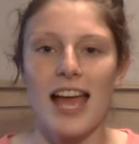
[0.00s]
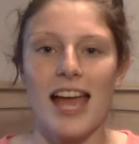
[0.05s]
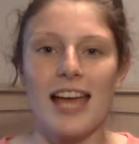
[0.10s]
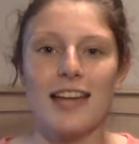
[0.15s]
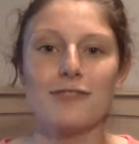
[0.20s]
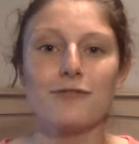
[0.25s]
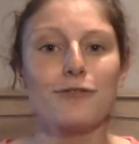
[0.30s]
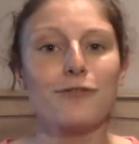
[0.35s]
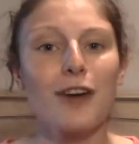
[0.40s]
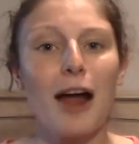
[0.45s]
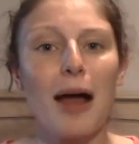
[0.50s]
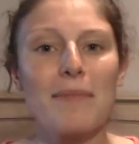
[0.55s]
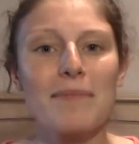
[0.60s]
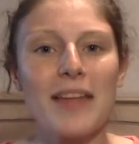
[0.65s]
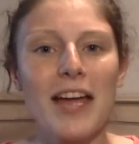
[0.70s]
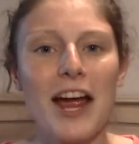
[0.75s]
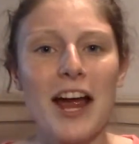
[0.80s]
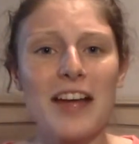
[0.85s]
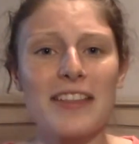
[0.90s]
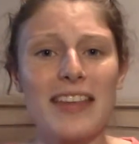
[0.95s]
And from
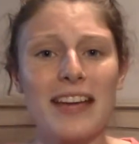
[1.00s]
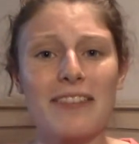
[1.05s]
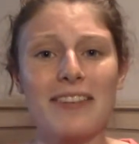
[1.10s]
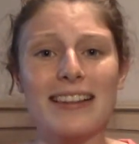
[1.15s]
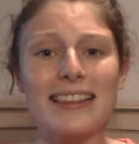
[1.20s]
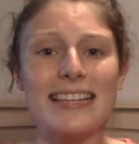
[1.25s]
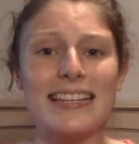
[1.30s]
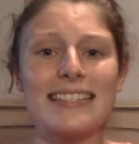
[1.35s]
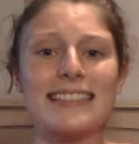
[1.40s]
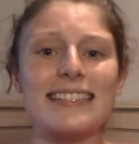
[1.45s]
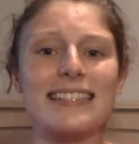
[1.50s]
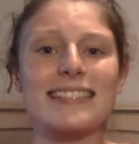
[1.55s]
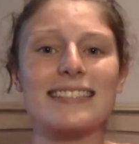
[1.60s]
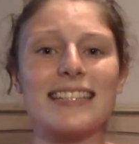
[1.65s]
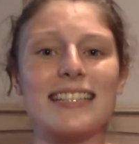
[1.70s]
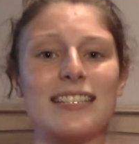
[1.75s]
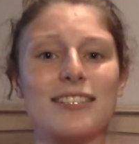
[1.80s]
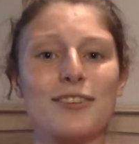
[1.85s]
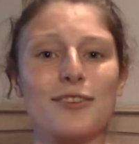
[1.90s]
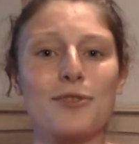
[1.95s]
there, they released us
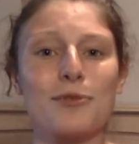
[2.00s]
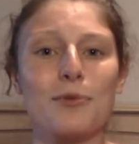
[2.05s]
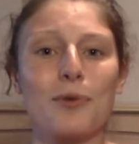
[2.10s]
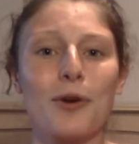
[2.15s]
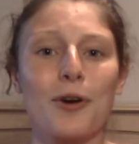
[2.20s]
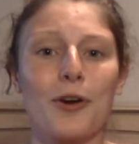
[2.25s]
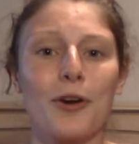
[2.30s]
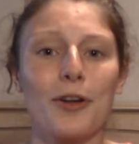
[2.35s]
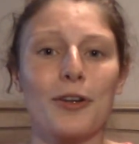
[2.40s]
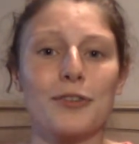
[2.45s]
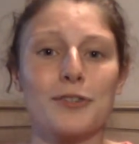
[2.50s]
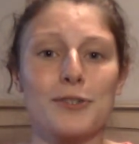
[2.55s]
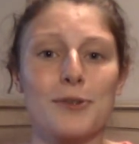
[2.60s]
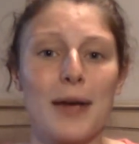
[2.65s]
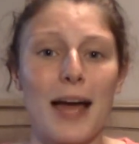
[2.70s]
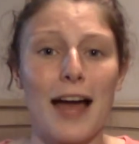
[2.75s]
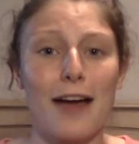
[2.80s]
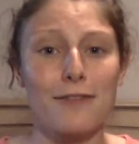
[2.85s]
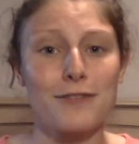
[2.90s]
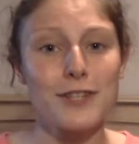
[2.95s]
into the world to
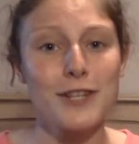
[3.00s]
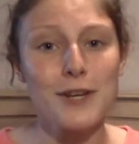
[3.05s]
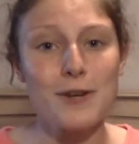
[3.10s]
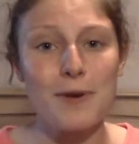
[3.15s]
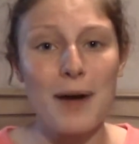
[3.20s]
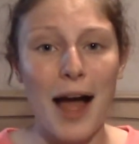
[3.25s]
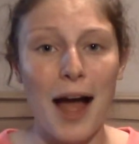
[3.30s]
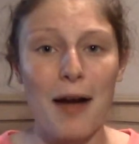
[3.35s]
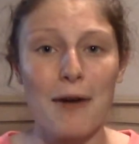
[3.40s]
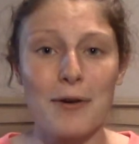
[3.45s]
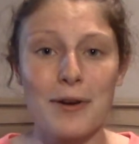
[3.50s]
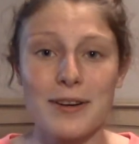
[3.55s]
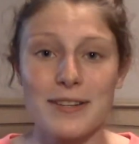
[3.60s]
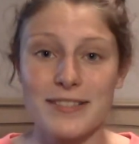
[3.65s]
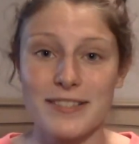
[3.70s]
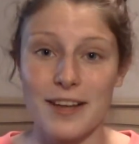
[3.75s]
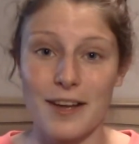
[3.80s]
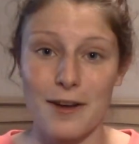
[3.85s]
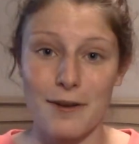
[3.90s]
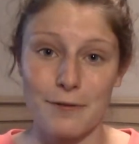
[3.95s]
have 2
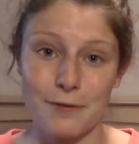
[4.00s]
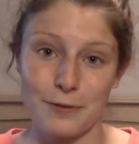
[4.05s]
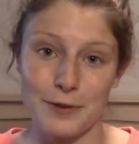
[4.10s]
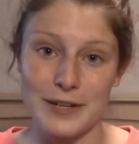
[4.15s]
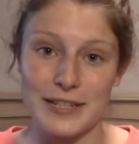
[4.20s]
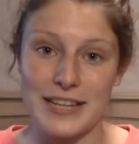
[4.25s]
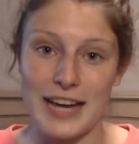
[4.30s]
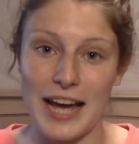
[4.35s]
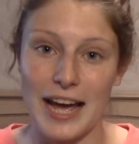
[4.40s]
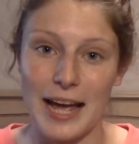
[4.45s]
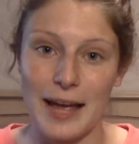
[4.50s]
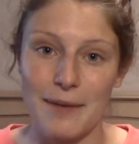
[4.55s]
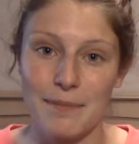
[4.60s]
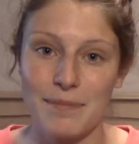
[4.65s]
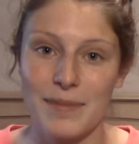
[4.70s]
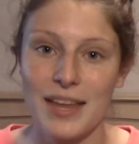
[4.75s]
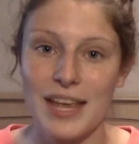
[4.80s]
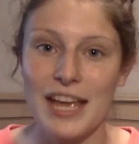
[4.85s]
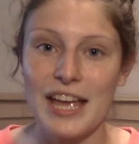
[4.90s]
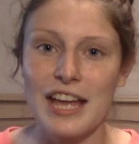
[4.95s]
hours of free time.